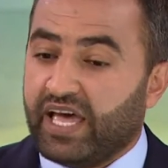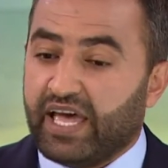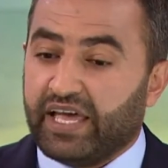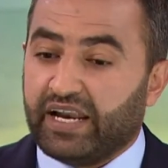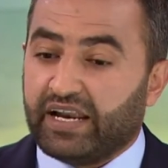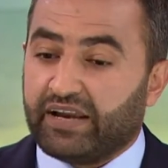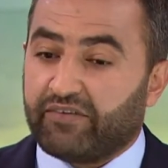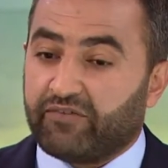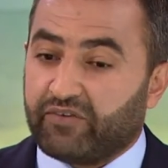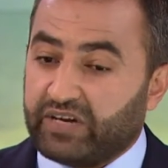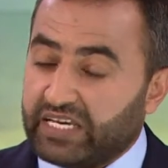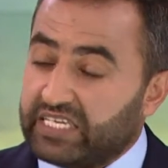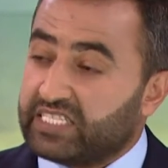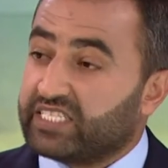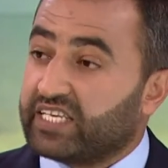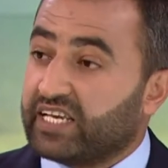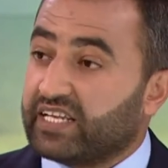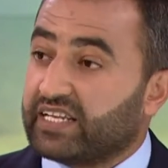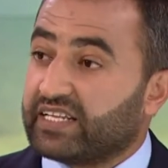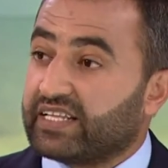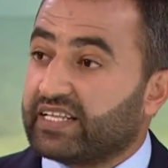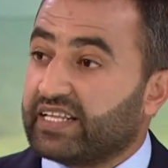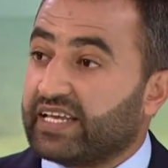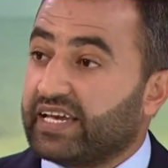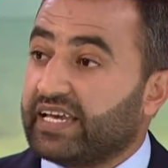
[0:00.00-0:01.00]

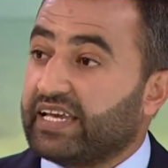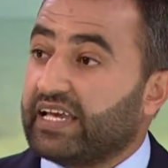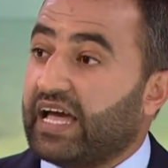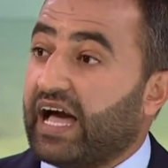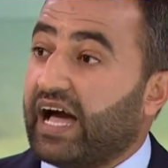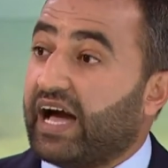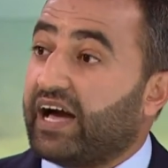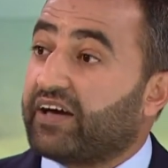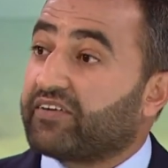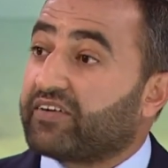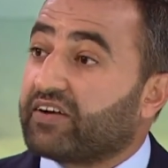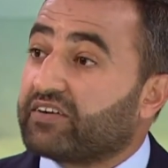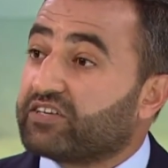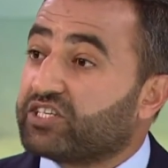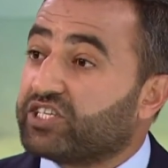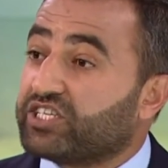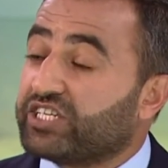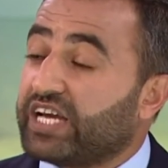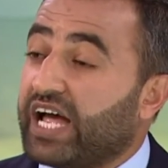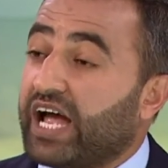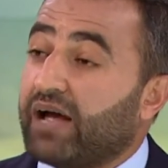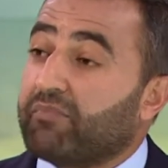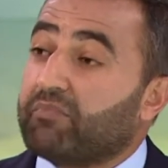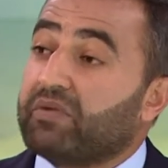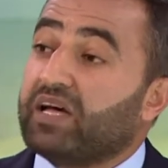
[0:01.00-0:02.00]
recently. Ahrar
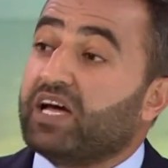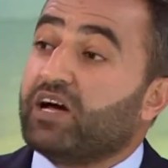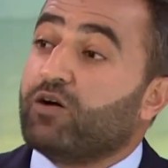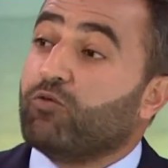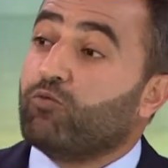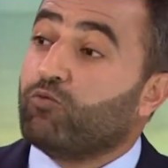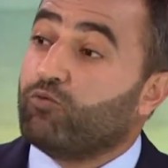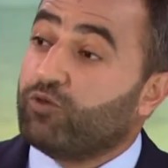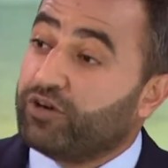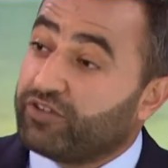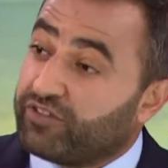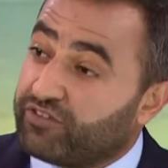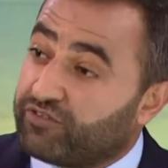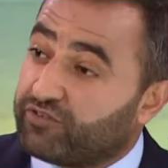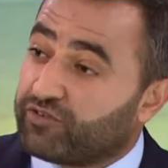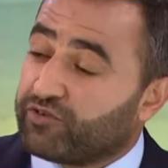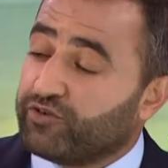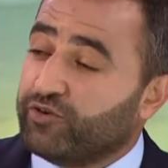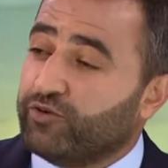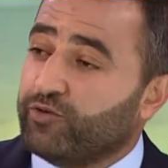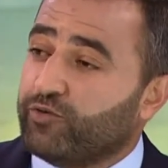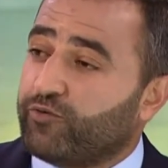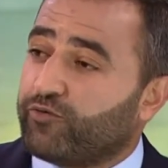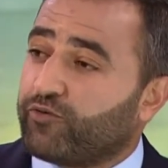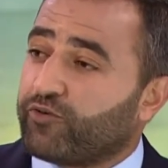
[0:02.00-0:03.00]
al-Sham
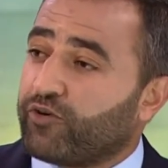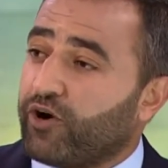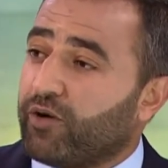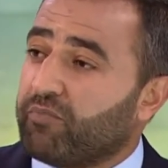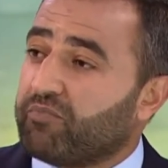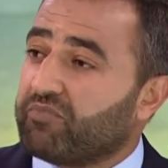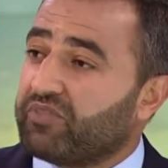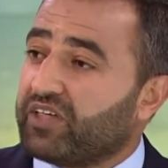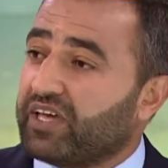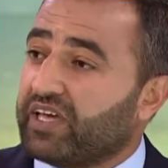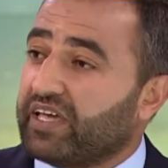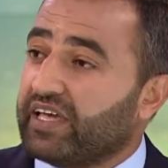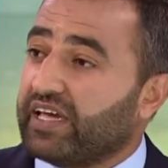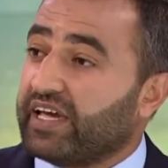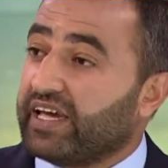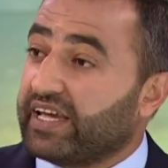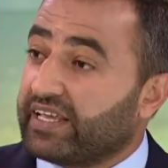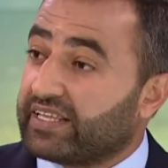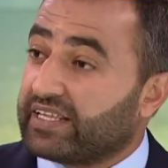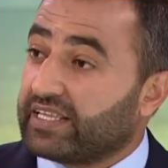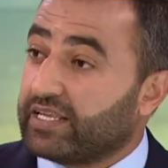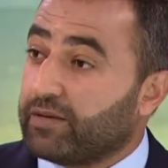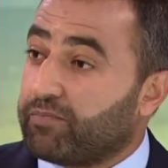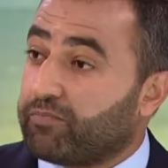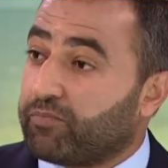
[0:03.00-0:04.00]
withdrew from the
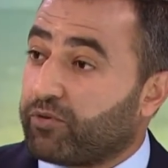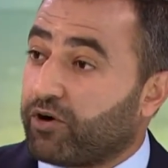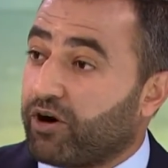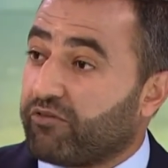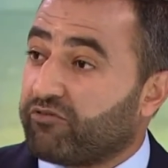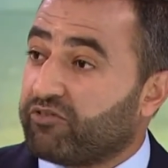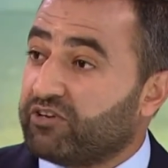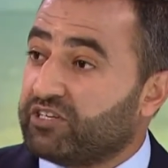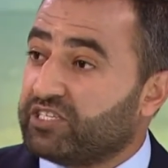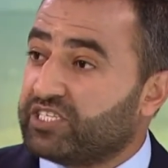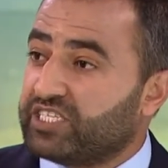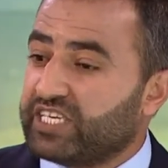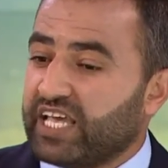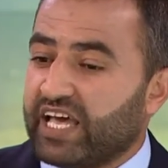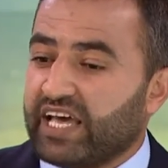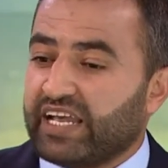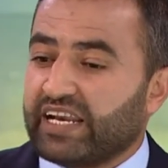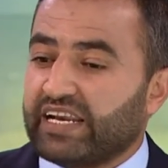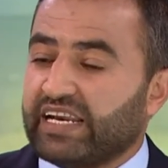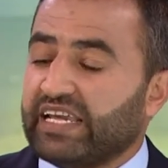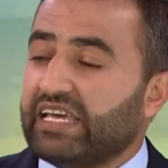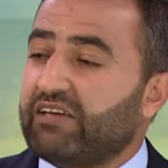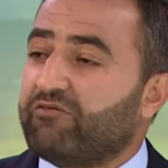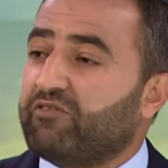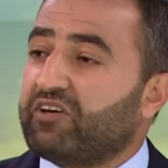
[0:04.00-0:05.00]
Idlib province,
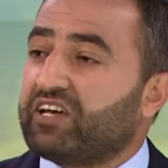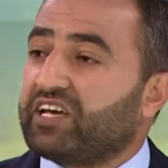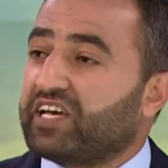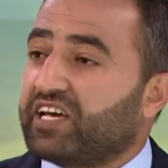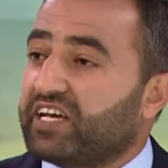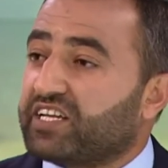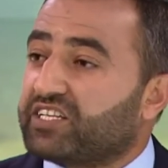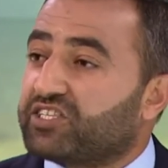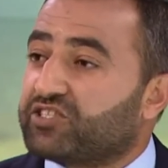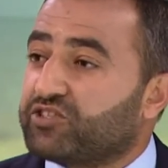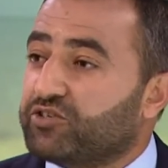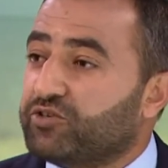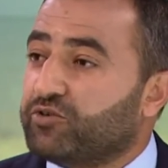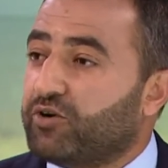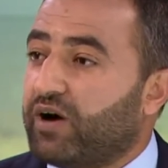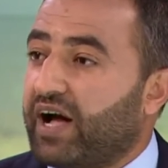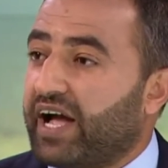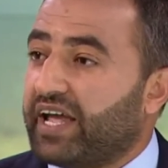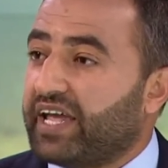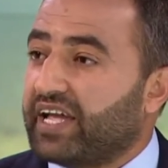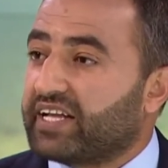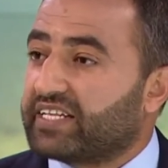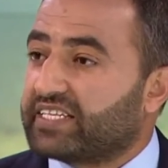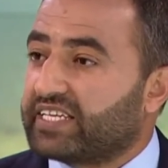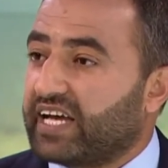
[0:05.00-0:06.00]
leaving it to
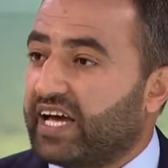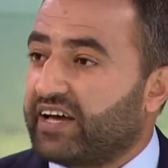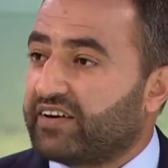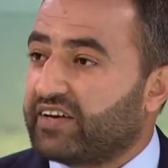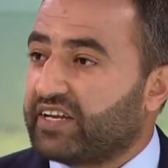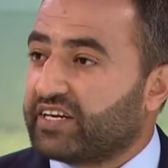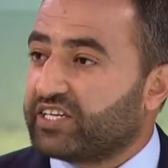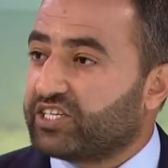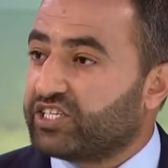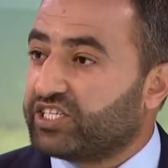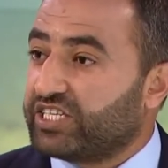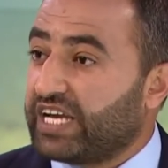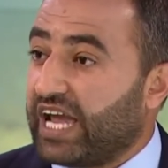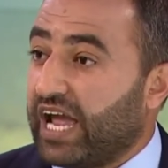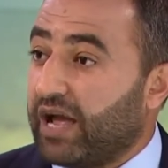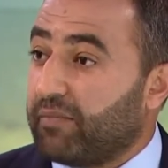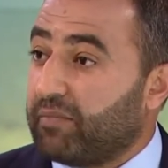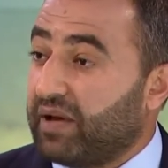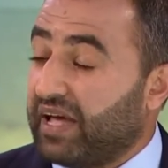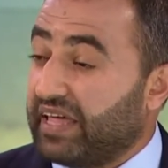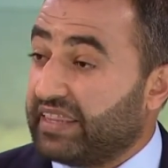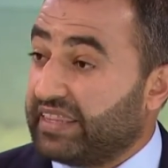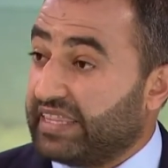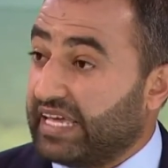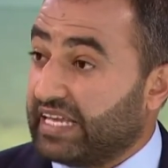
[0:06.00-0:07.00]
Hayat Tahrir al-Sham,
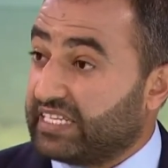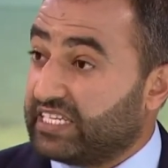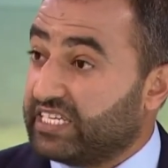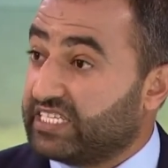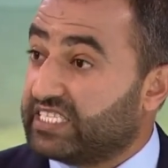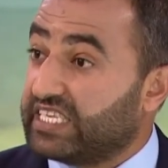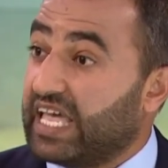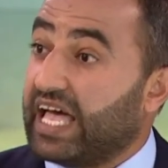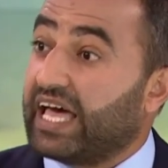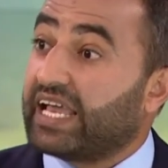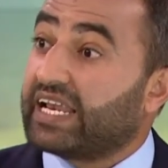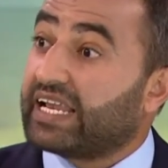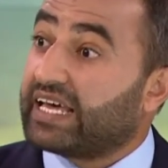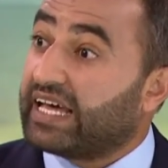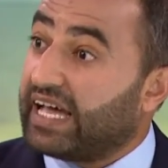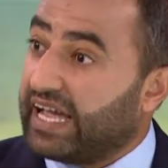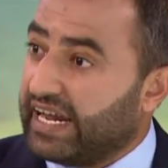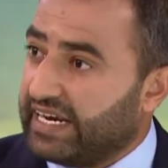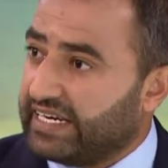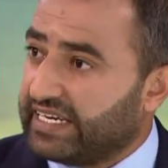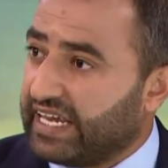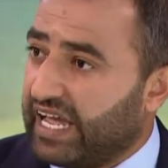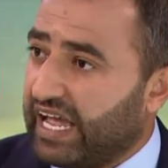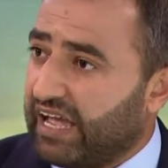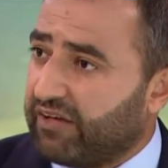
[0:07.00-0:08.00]
and that is
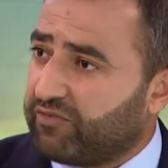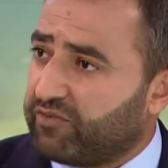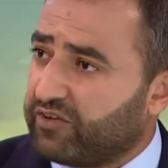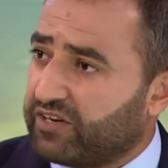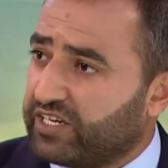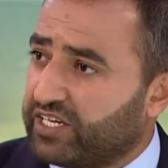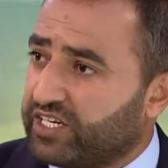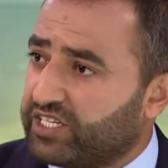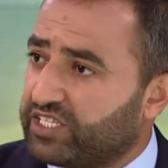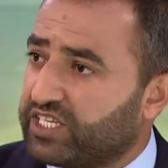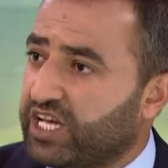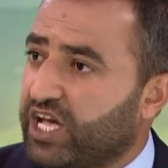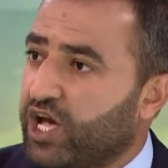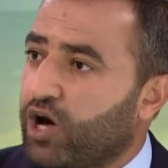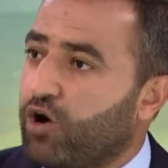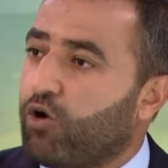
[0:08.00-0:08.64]
Al-Qaeda affiliate,